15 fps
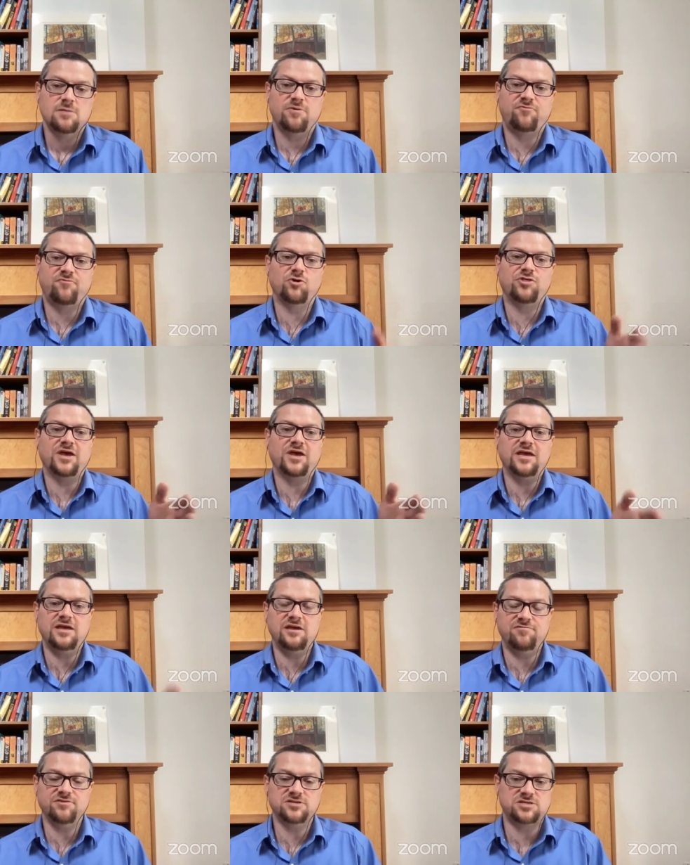before they
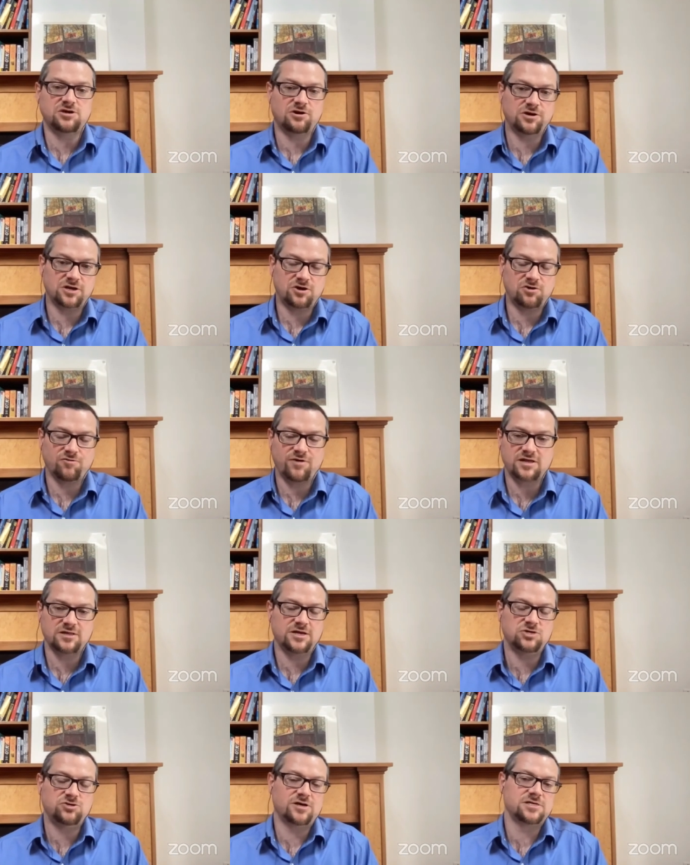even started
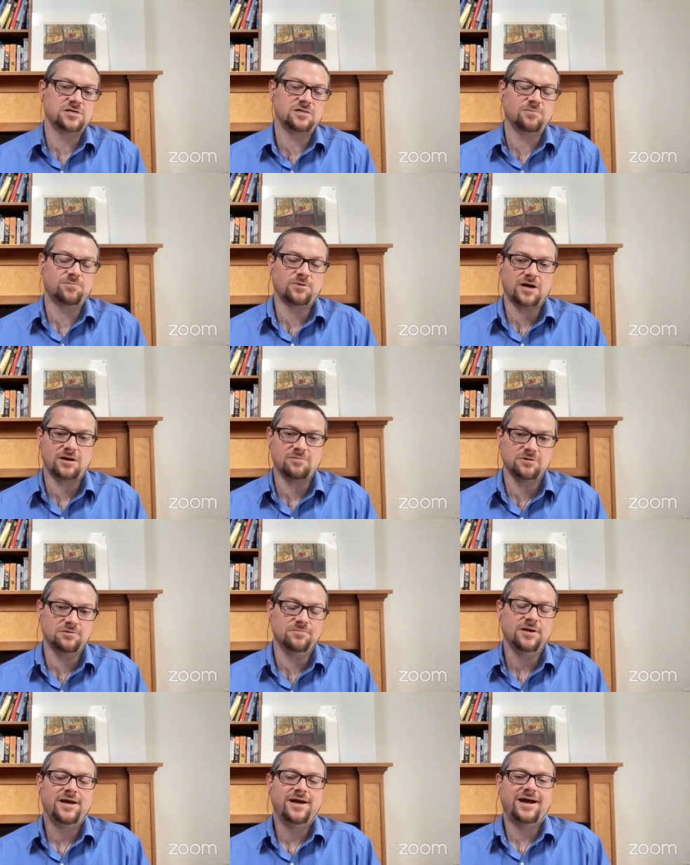correctly addressing the
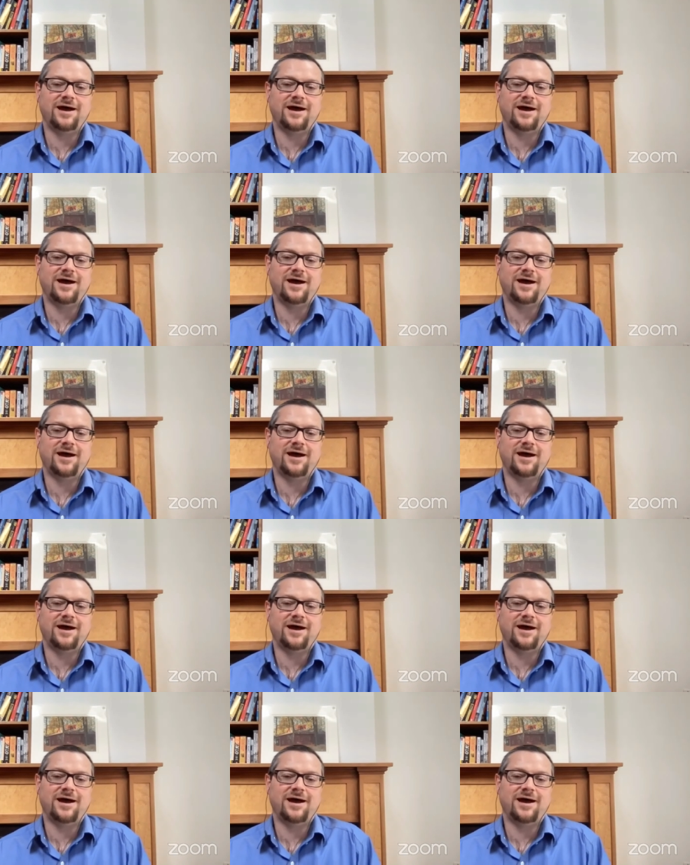problem.